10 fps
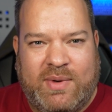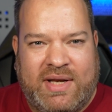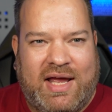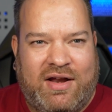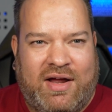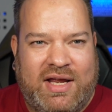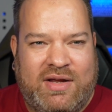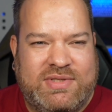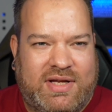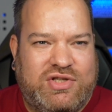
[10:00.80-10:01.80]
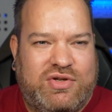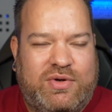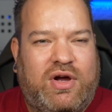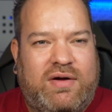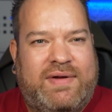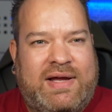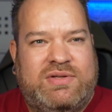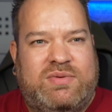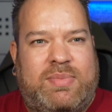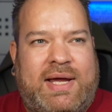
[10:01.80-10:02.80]
you get like, it was like
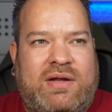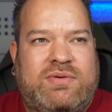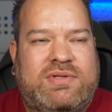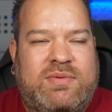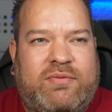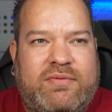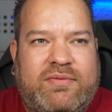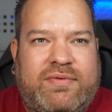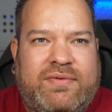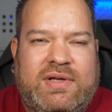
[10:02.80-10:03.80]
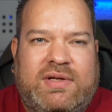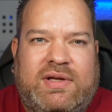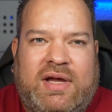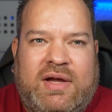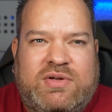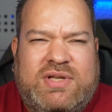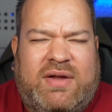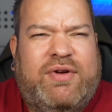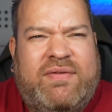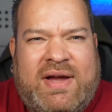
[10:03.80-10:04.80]
£2,500 a month, which is like
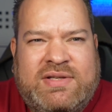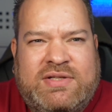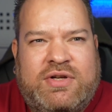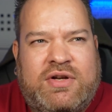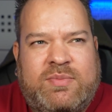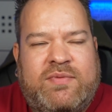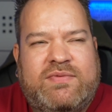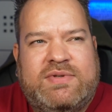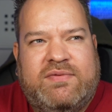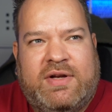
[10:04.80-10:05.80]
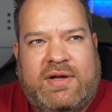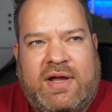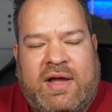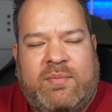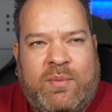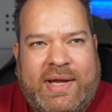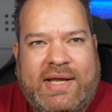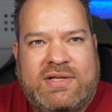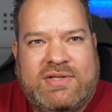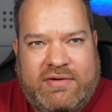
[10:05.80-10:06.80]
$3,000 a month, something like a
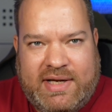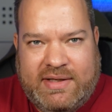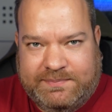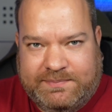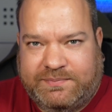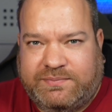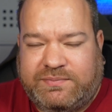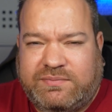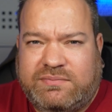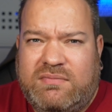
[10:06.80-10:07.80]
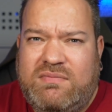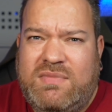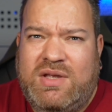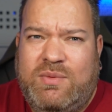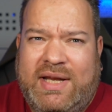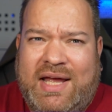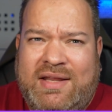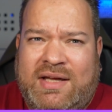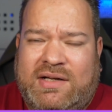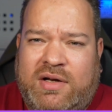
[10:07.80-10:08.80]
week. Sorry, when you're getting
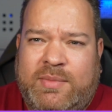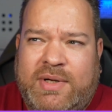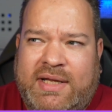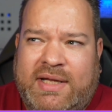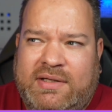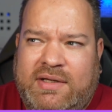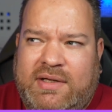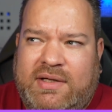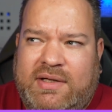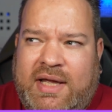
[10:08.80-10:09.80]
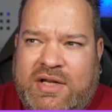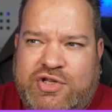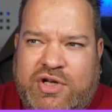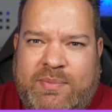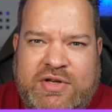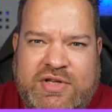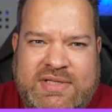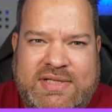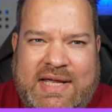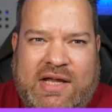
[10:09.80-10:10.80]
that kind of money in a job that
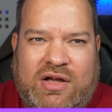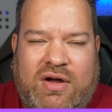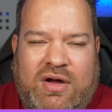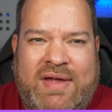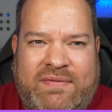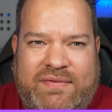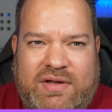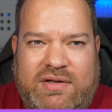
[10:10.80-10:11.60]
doesn't take a lot of effort,